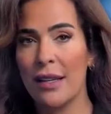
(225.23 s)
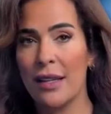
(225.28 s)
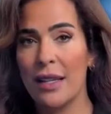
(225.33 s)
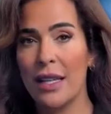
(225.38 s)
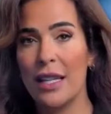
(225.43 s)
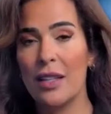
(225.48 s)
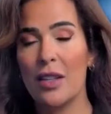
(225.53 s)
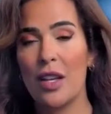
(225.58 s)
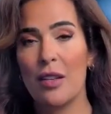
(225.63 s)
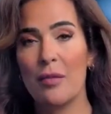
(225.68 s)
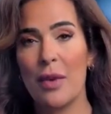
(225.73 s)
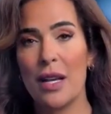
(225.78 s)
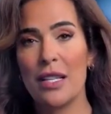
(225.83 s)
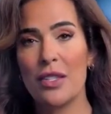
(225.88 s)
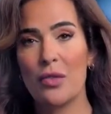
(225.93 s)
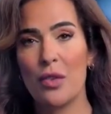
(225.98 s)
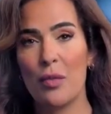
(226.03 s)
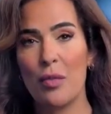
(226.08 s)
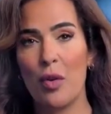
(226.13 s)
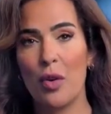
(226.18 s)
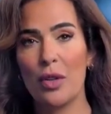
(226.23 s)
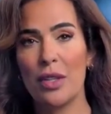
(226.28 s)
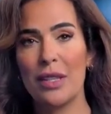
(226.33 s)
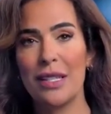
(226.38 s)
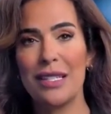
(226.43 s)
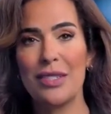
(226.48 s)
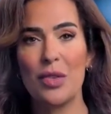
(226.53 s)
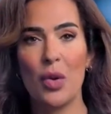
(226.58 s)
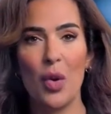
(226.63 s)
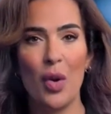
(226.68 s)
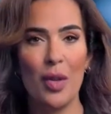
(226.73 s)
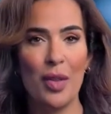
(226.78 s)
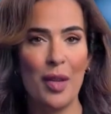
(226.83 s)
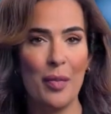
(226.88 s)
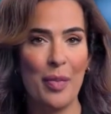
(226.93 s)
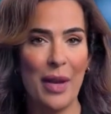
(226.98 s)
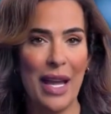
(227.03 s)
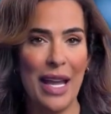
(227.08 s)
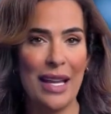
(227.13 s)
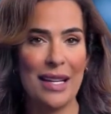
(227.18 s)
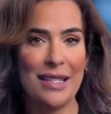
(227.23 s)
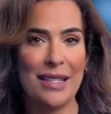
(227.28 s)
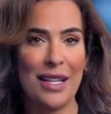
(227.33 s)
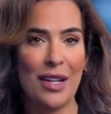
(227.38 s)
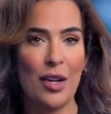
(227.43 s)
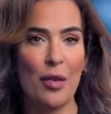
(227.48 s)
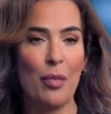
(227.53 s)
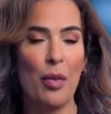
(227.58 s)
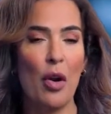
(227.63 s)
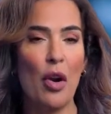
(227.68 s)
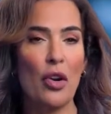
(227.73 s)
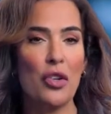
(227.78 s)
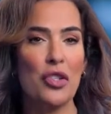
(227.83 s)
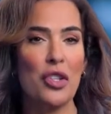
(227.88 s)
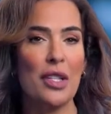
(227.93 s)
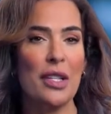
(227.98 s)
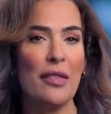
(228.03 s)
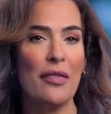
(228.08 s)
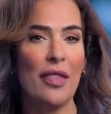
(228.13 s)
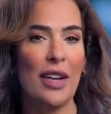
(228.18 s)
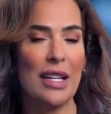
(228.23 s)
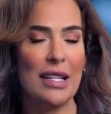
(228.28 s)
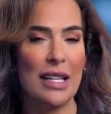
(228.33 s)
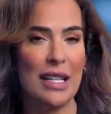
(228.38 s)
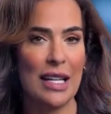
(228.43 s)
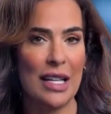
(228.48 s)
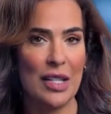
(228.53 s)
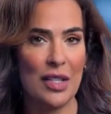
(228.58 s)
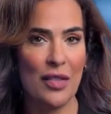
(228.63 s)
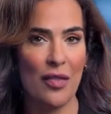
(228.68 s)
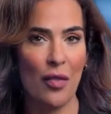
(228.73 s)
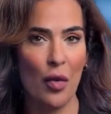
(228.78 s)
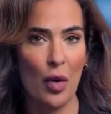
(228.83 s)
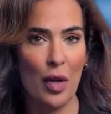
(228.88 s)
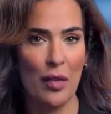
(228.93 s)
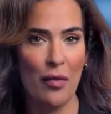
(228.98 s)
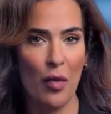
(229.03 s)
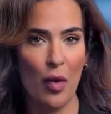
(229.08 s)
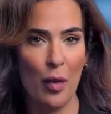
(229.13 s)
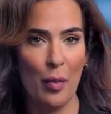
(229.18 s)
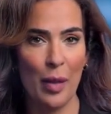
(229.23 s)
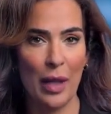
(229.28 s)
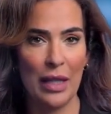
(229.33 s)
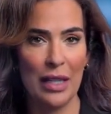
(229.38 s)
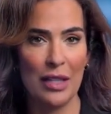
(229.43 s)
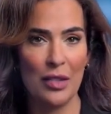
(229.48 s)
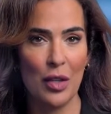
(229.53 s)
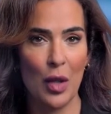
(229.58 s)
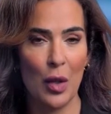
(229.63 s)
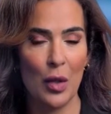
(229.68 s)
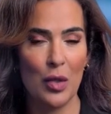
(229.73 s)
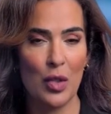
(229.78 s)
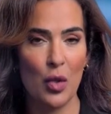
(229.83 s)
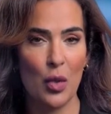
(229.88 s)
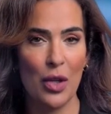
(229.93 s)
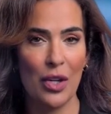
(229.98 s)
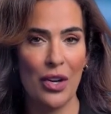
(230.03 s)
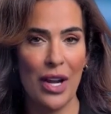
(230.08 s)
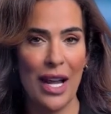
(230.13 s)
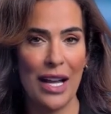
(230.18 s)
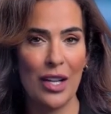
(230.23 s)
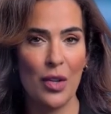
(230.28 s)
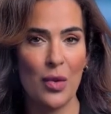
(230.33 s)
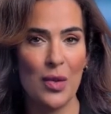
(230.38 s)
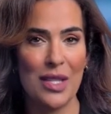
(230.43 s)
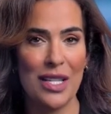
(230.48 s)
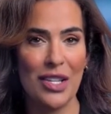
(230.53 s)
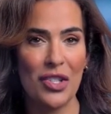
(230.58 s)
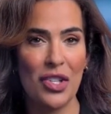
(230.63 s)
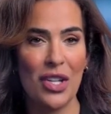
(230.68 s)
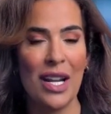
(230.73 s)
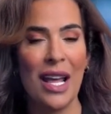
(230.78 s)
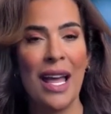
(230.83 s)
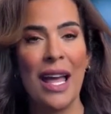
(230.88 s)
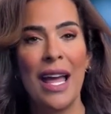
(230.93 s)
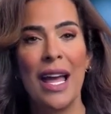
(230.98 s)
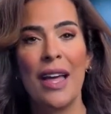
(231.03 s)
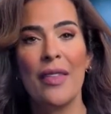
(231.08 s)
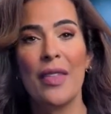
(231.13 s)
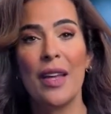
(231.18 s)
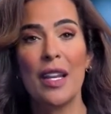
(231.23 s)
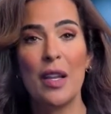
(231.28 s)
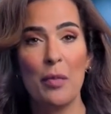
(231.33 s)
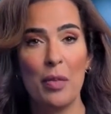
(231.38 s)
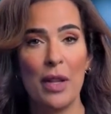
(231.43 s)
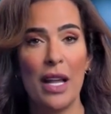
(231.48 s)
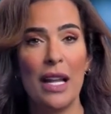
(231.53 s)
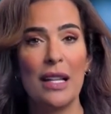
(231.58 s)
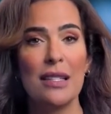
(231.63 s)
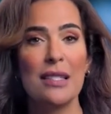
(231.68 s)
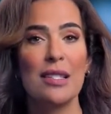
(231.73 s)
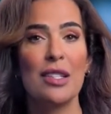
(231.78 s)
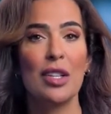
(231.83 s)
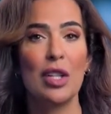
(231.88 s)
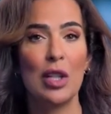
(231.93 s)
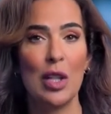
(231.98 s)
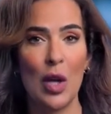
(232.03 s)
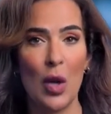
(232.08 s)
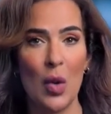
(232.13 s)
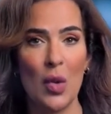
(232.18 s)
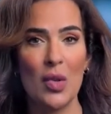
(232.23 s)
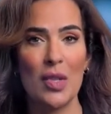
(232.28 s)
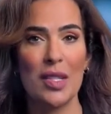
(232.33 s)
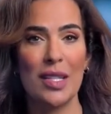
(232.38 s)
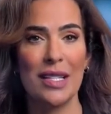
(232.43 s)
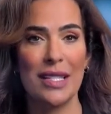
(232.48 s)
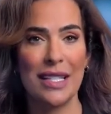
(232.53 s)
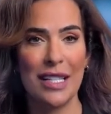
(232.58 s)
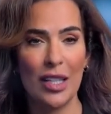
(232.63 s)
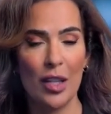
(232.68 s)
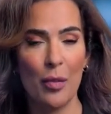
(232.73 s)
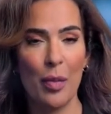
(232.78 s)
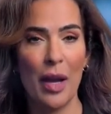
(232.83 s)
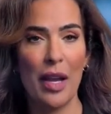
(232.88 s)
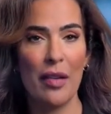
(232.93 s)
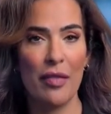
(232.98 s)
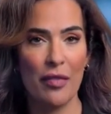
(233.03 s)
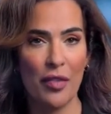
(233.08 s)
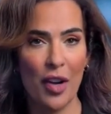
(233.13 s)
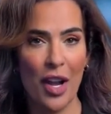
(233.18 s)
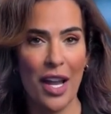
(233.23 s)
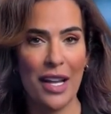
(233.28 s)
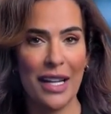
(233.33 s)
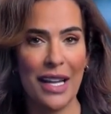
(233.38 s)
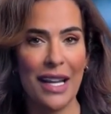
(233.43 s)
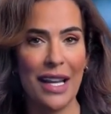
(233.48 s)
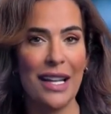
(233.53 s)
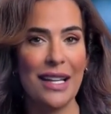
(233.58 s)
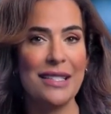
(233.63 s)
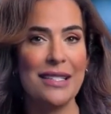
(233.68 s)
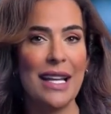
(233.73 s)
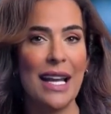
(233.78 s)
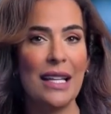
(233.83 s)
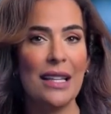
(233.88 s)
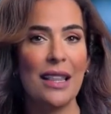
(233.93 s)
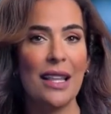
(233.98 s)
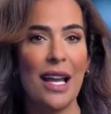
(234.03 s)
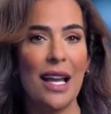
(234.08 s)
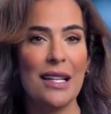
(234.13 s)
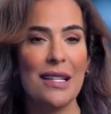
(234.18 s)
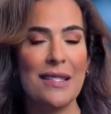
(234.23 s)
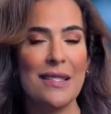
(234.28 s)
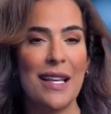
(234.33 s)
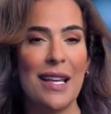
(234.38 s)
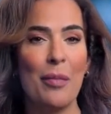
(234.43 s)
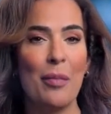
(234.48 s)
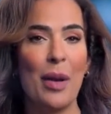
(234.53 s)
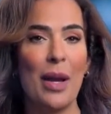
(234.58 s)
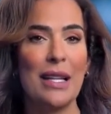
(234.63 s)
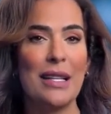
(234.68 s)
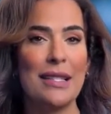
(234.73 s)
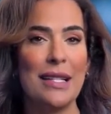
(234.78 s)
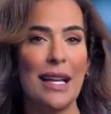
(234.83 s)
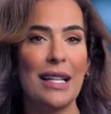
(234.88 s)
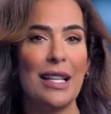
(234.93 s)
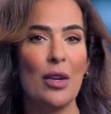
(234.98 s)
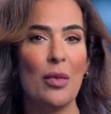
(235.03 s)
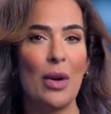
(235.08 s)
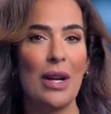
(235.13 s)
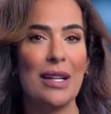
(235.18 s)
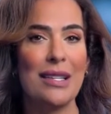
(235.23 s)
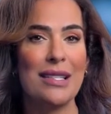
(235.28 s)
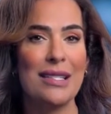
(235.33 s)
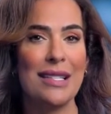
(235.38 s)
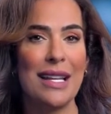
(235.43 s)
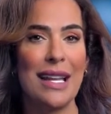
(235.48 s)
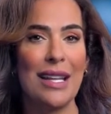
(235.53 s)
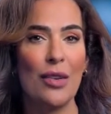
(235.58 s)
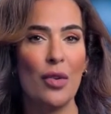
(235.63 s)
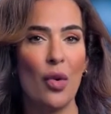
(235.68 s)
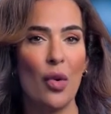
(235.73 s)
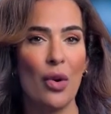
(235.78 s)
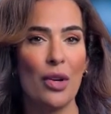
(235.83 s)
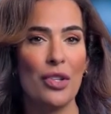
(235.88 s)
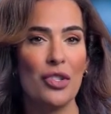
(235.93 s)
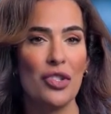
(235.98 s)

Elon Musk reportedly told the banks that are partially funding his $44 billion Twitter acquisition that he plans to close the deal by Friday, a deadline set by Delaware state court